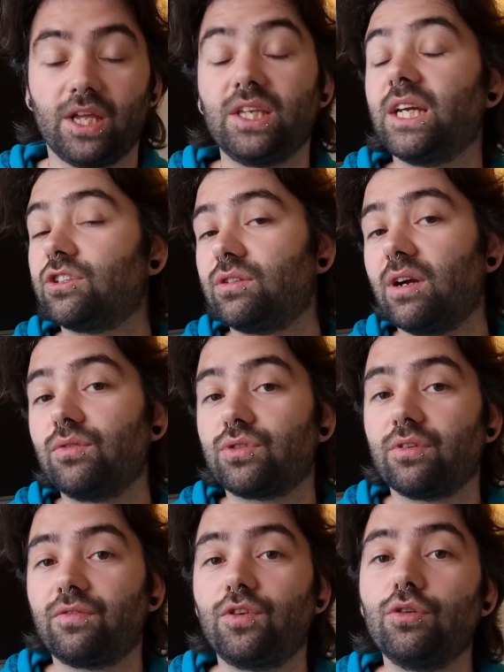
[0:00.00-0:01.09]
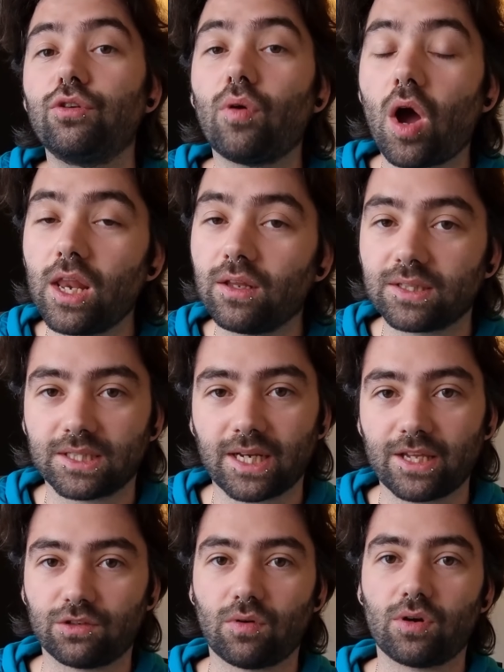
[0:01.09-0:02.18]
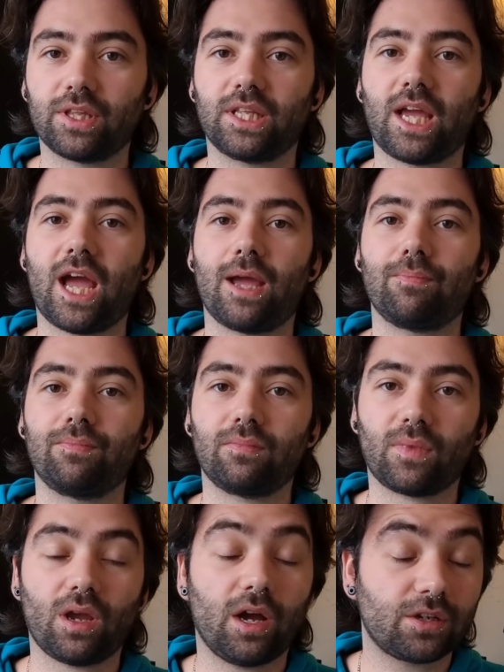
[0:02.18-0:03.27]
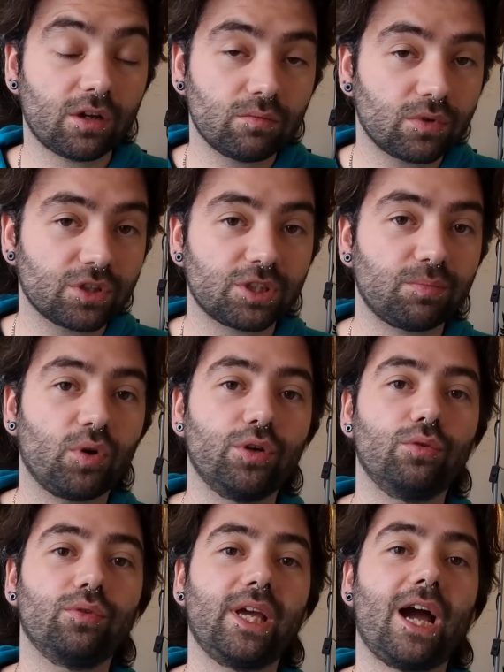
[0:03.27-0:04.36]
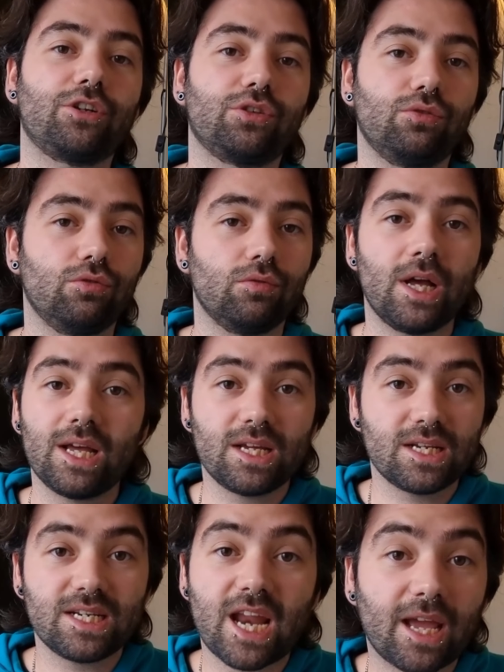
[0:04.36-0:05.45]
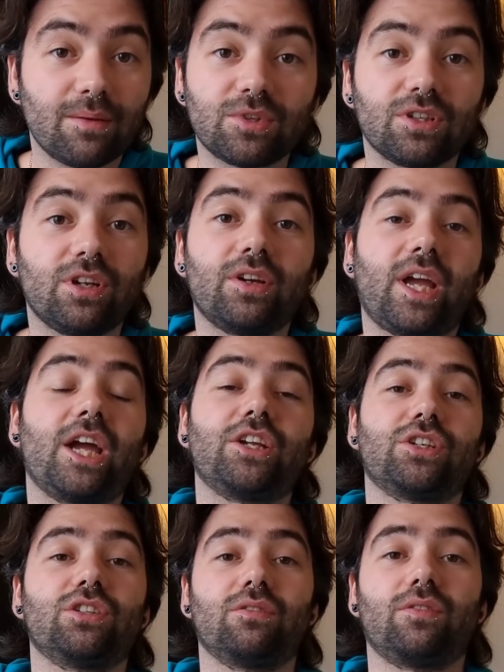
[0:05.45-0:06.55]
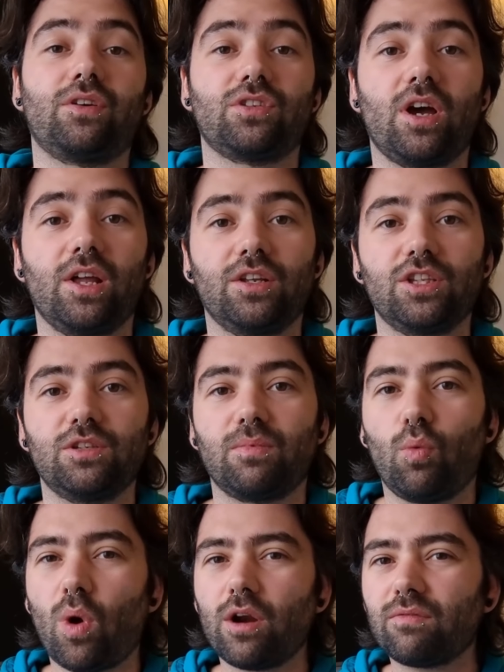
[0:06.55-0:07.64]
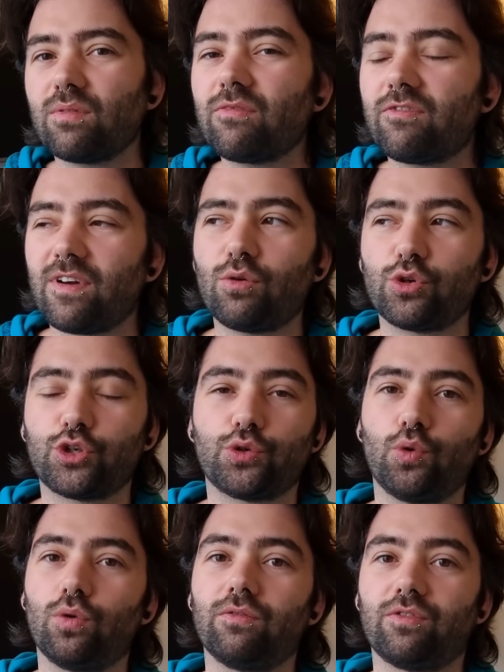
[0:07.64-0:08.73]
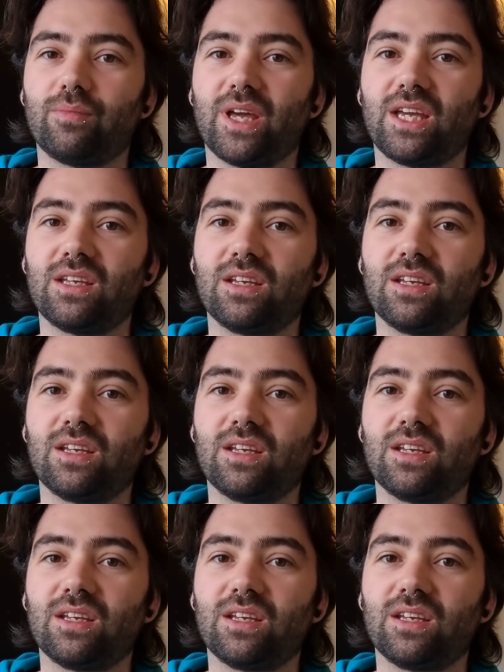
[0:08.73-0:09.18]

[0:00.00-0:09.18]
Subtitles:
And you get to travel to a few new islands later on in the game. I don't want to spoil the actual names and locations of those islands, but one of them fell short for me.